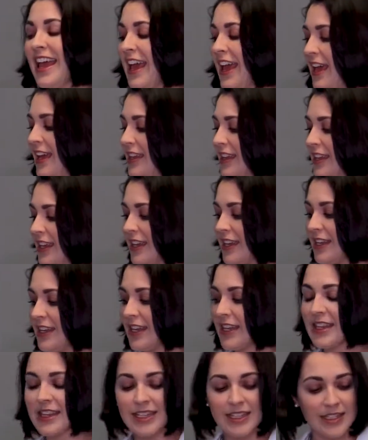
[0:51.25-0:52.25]
and
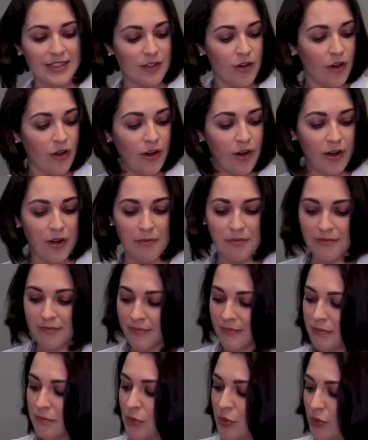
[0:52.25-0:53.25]
then this arm
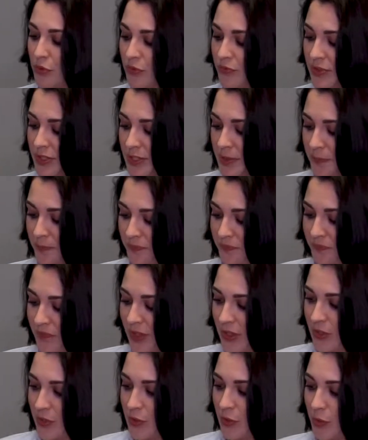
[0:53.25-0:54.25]
moves,
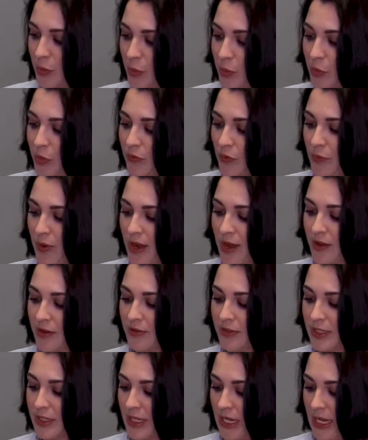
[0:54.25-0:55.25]
so it will move
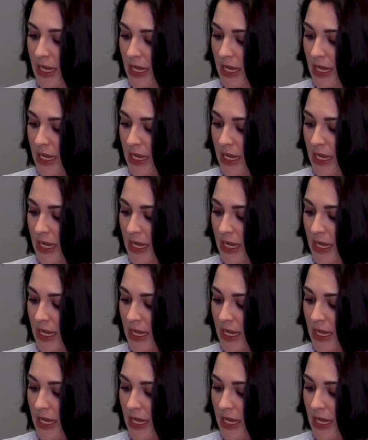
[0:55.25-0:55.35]
around,